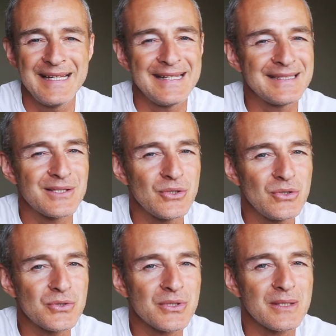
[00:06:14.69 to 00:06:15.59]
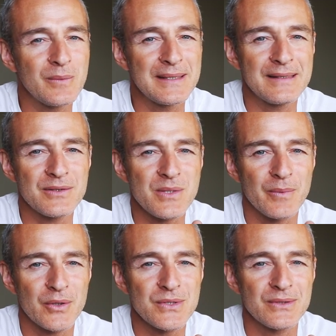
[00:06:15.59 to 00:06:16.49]
It's usually when there's a
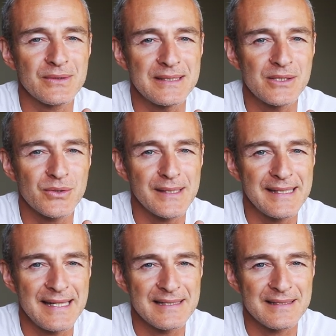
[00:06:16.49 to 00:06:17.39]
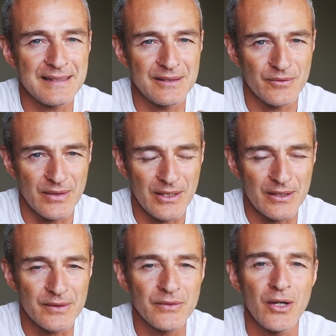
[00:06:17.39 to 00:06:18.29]
personal injury case
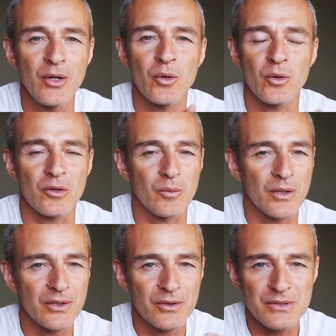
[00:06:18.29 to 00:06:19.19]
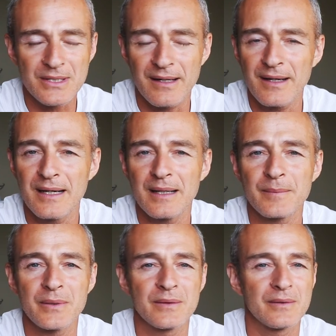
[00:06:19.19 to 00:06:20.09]
involved or a workers'
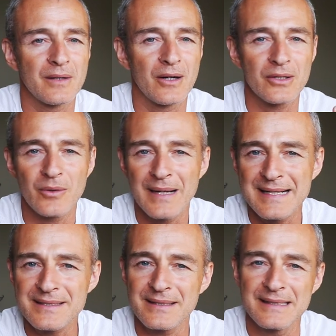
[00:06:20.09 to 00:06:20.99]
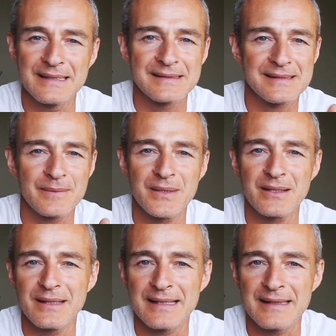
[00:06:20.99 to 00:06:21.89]
comp, auto accident,
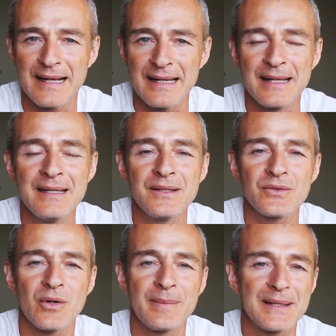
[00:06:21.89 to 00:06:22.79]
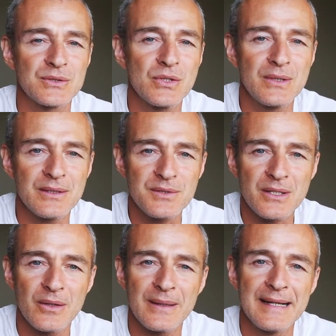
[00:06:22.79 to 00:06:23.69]
something like that. So about two years
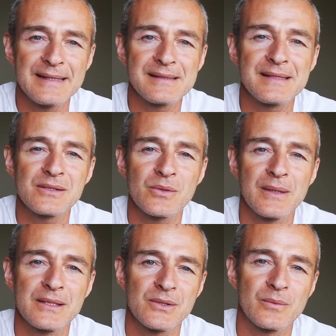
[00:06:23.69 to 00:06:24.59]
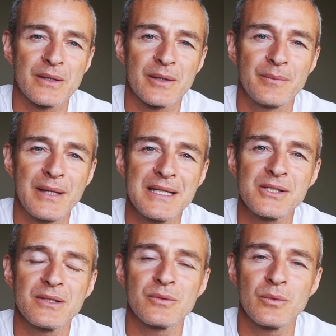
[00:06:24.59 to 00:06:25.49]
ago, I had a situation where a
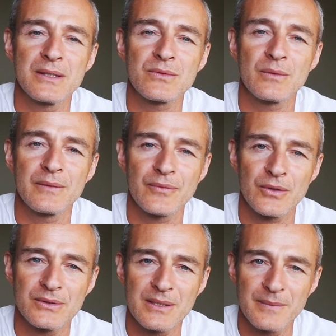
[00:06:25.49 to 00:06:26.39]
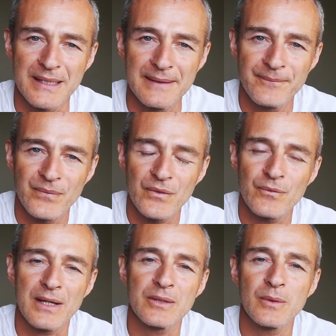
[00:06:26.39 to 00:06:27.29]
patient was referred to me
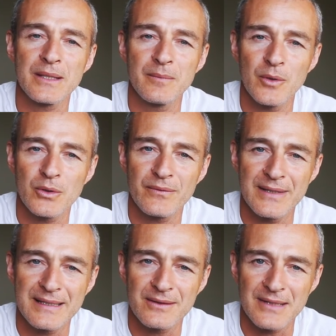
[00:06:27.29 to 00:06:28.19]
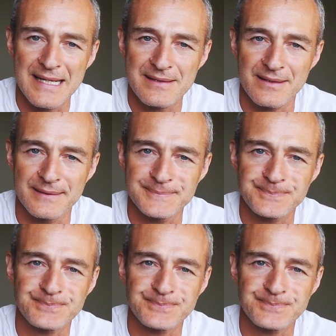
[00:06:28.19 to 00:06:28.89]
following a motor vehicle accident.